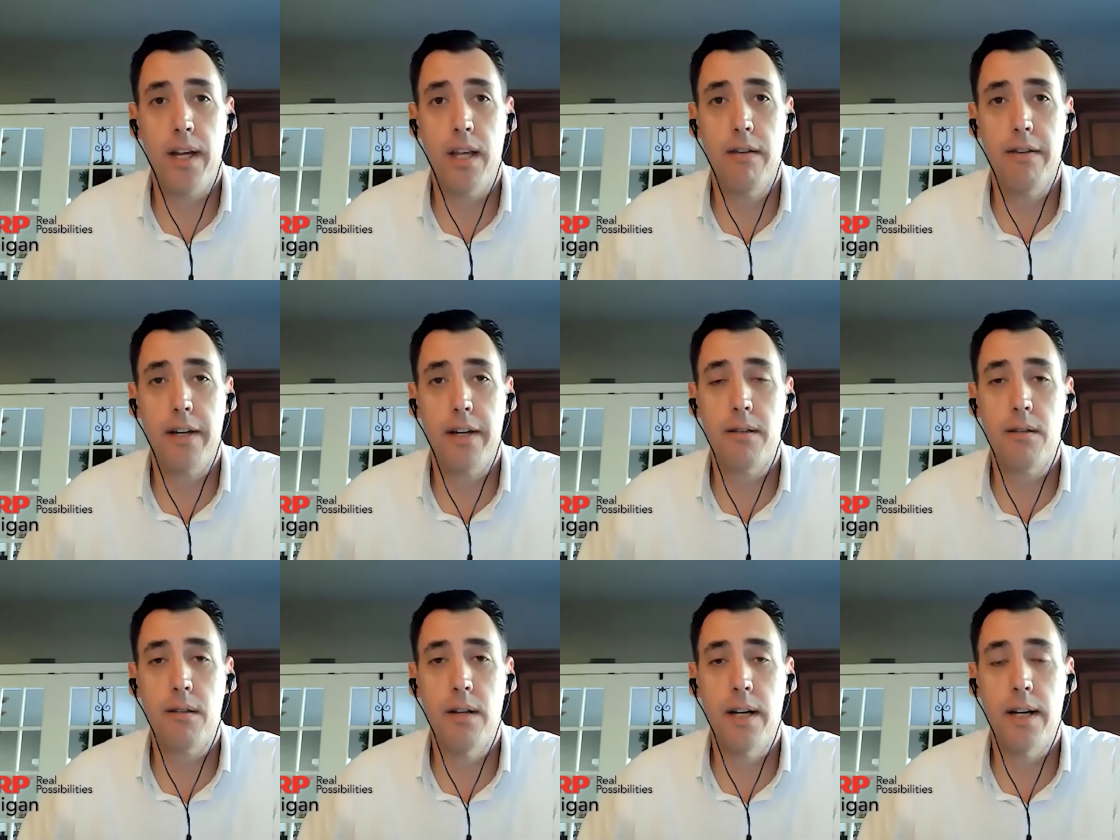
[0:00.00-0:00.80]
living
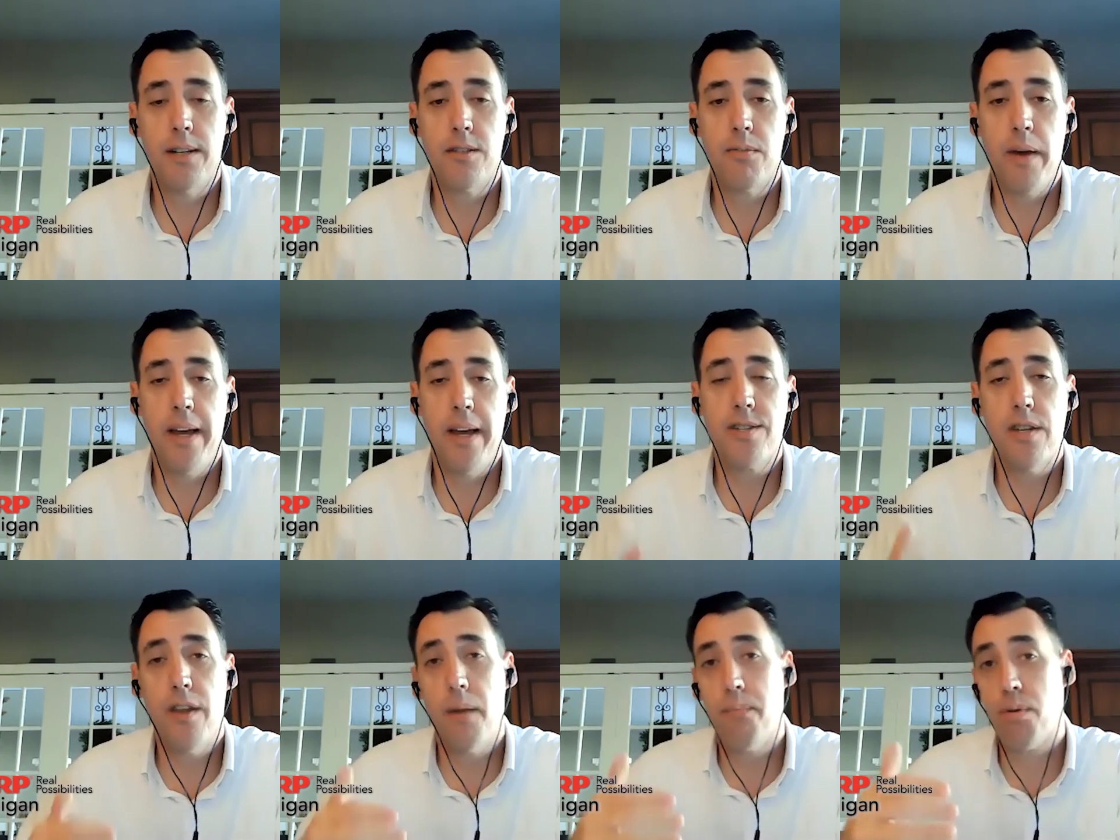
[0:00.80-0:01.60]
space,
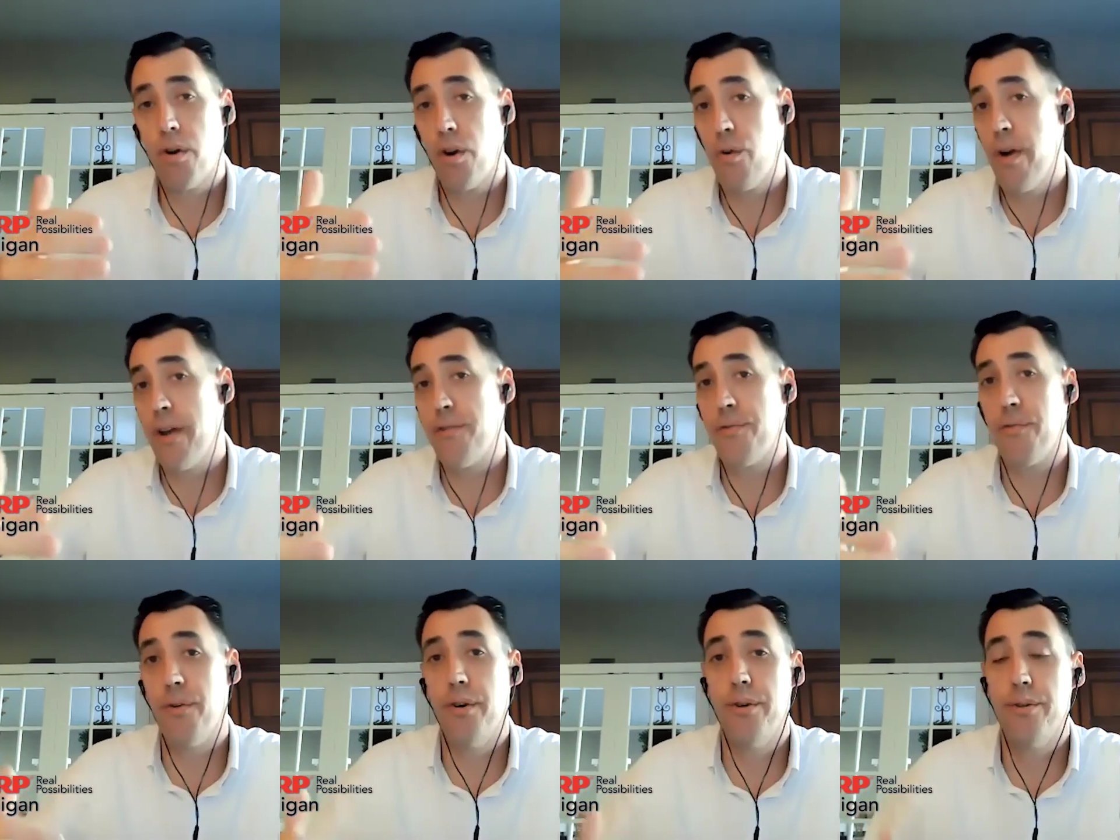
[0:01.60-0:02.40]
and then progress
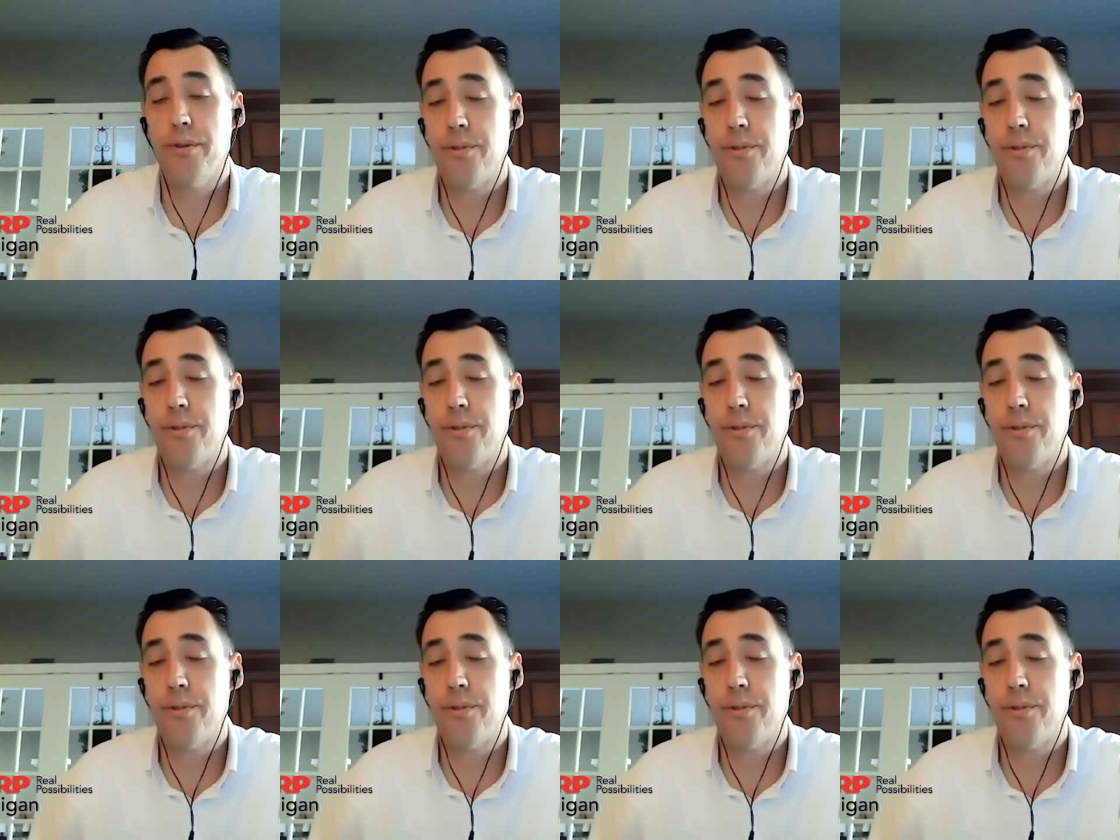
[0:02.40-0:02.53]
through.